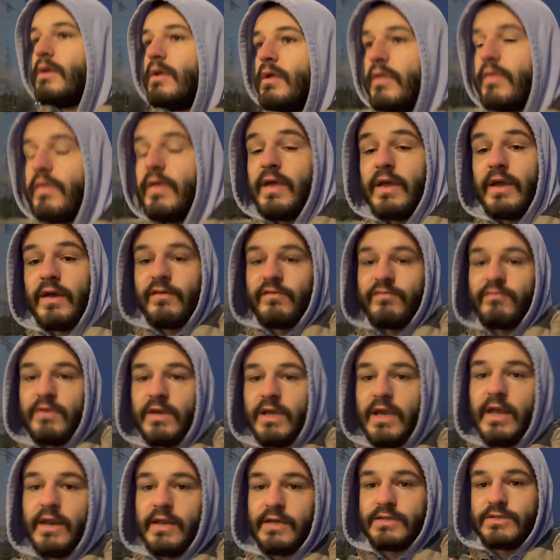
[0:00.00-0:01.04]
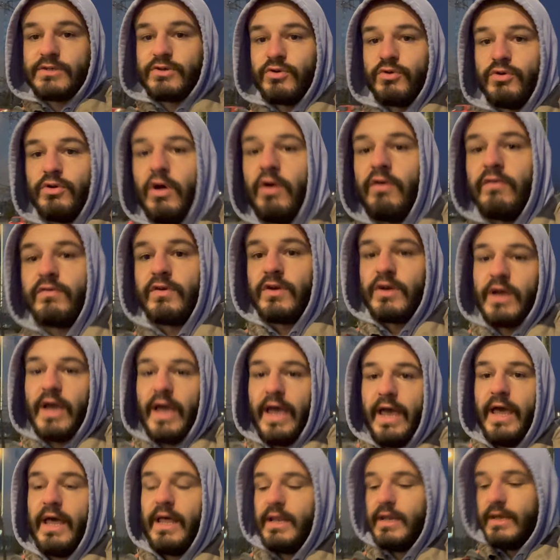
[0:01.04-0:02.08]
thing of me getting screwed over.
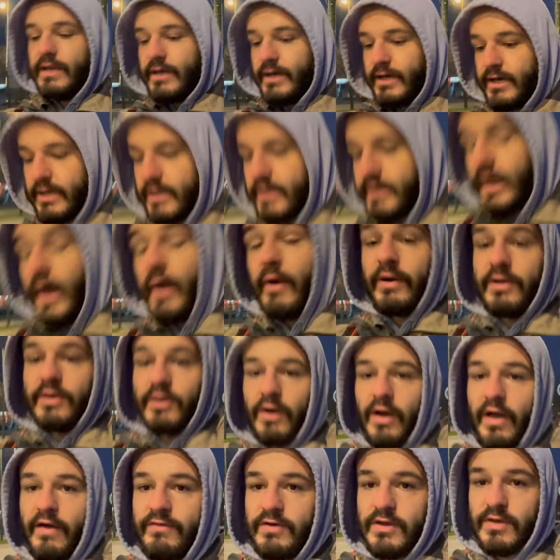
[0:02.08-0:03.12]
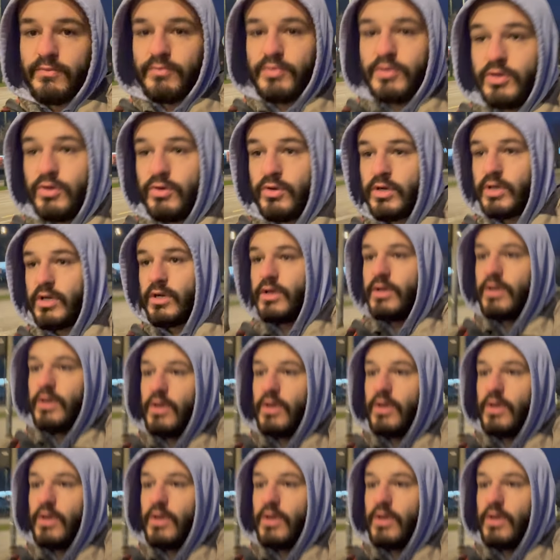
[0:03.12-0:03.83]
And now I don't have a computer,